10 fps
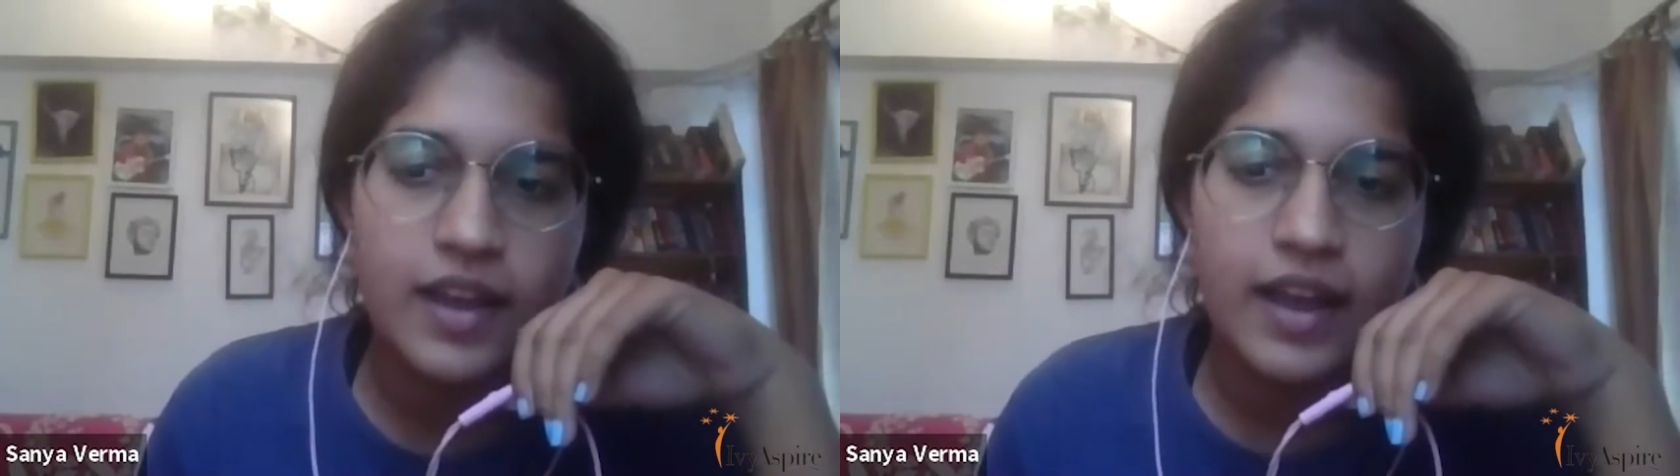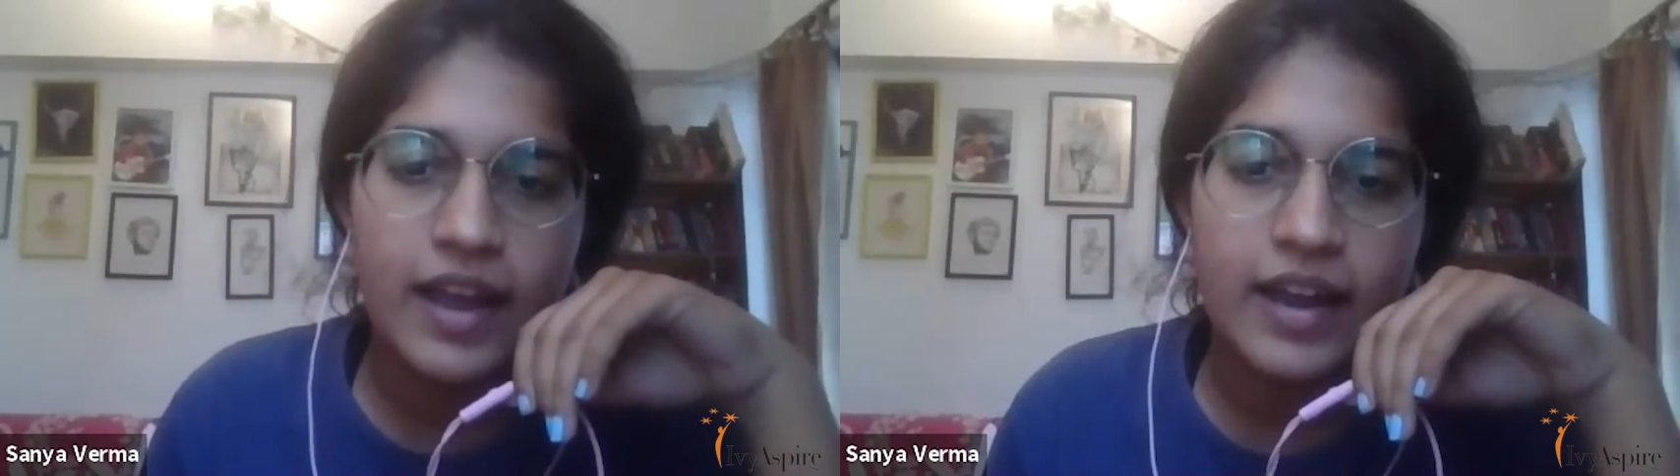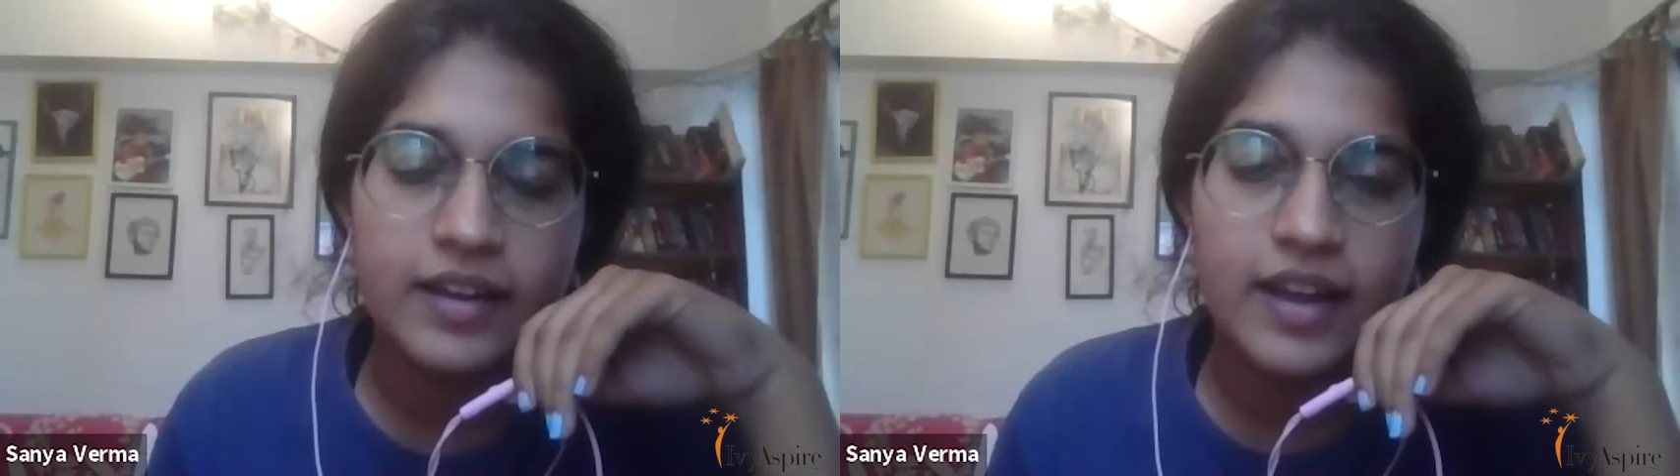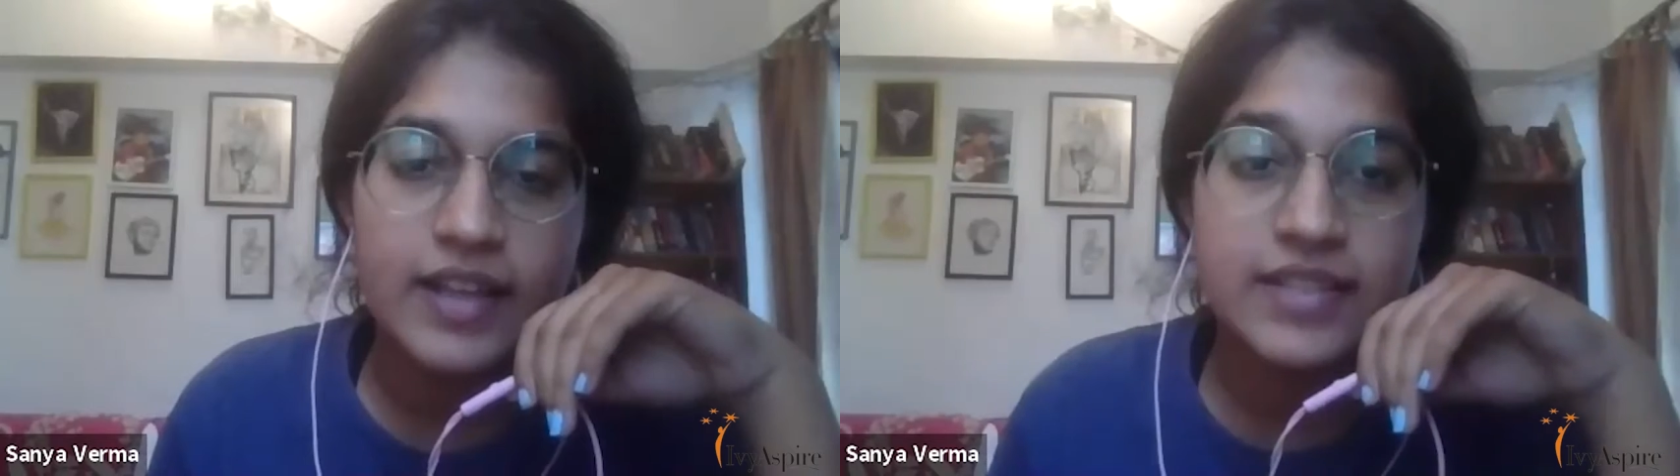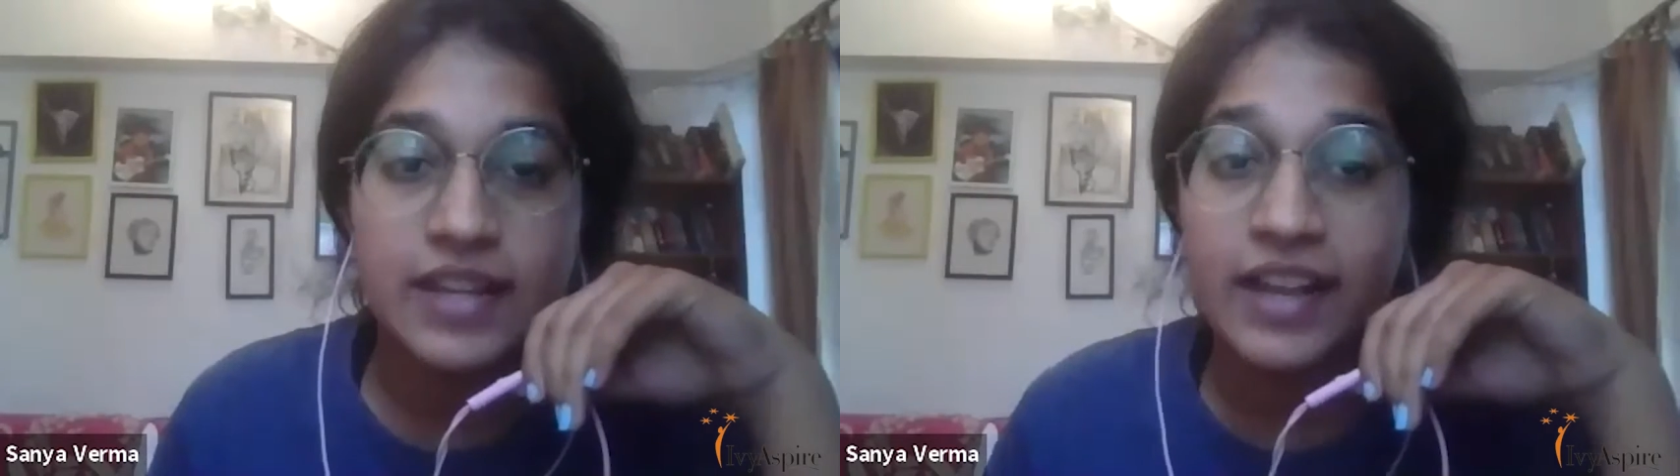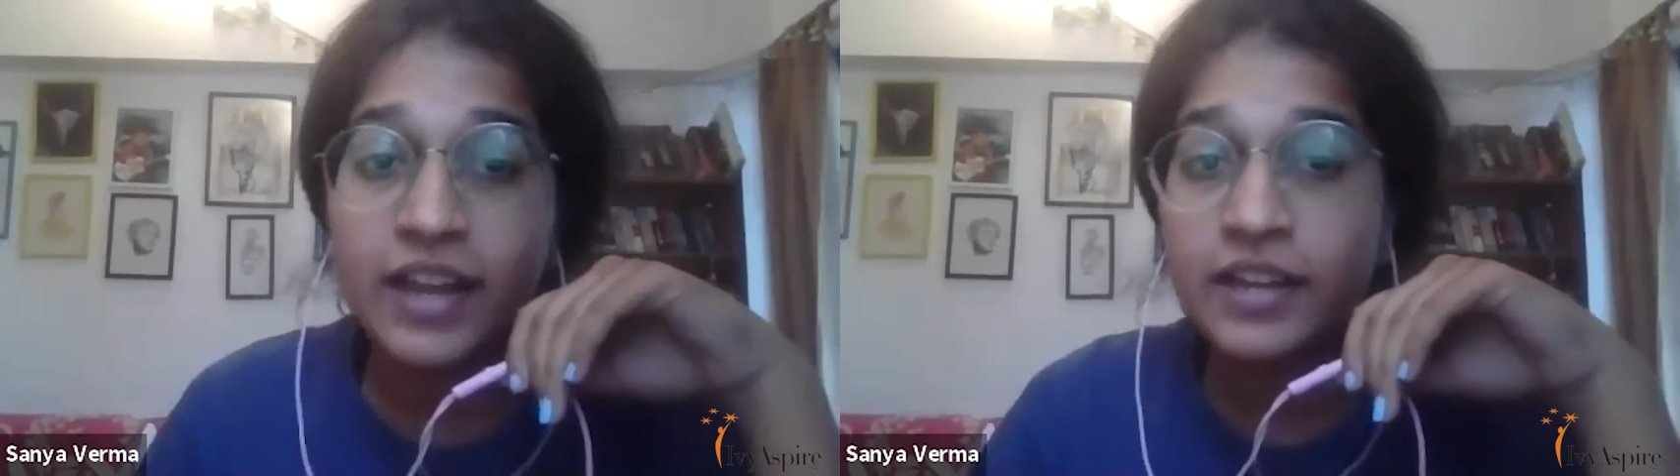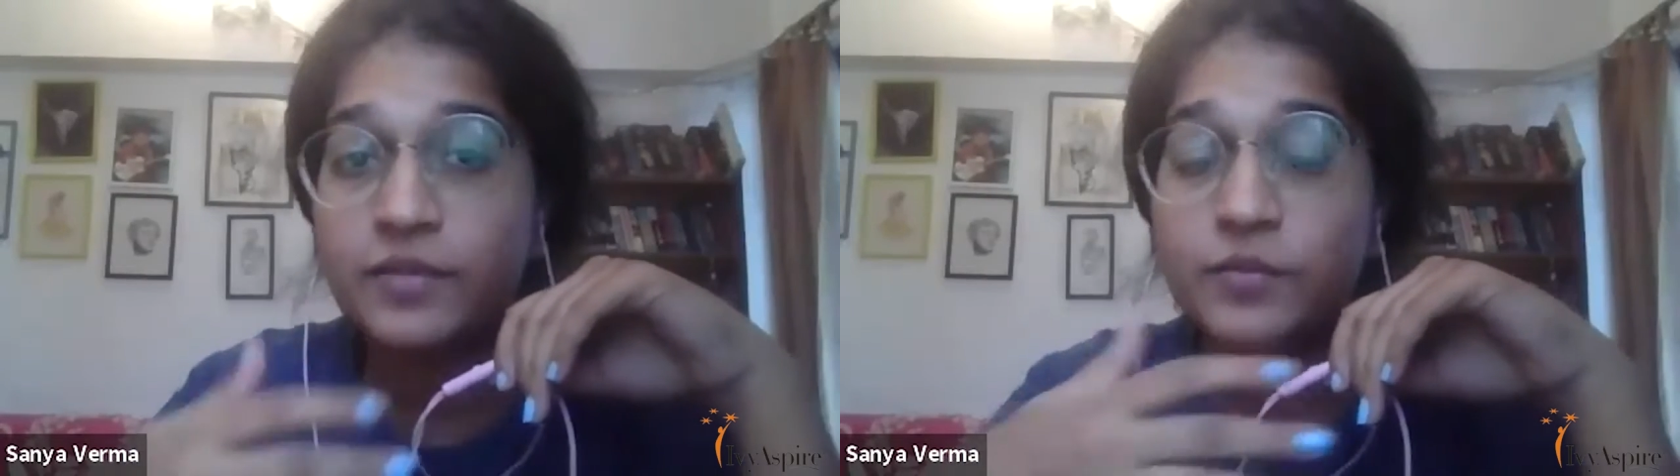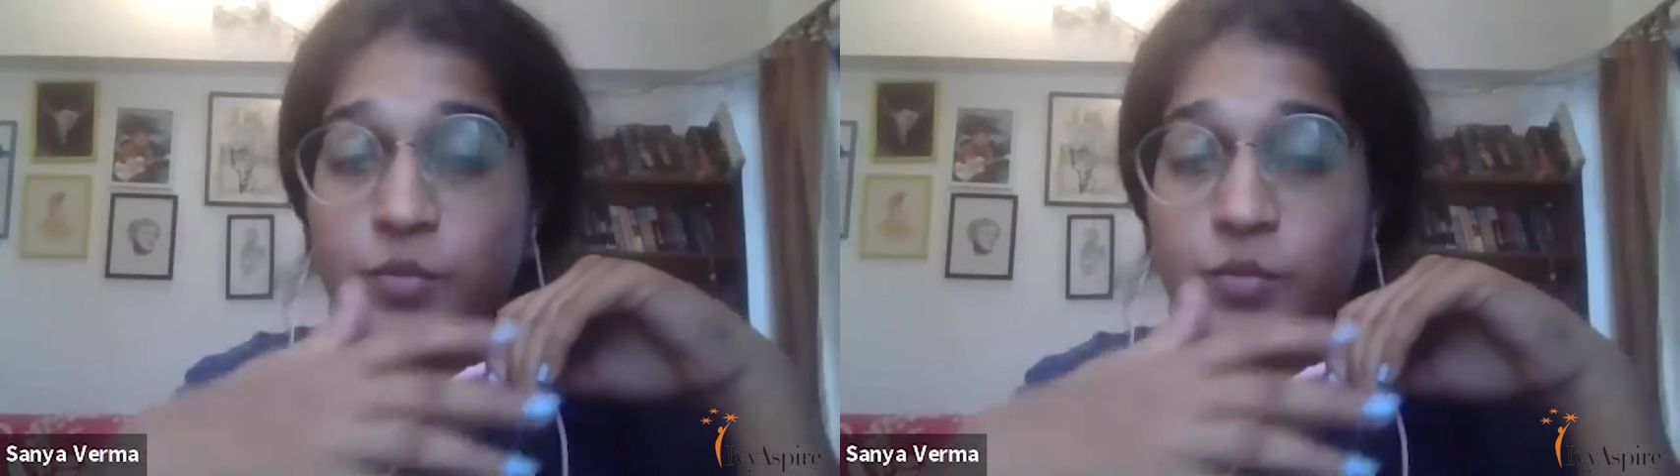I had essay like I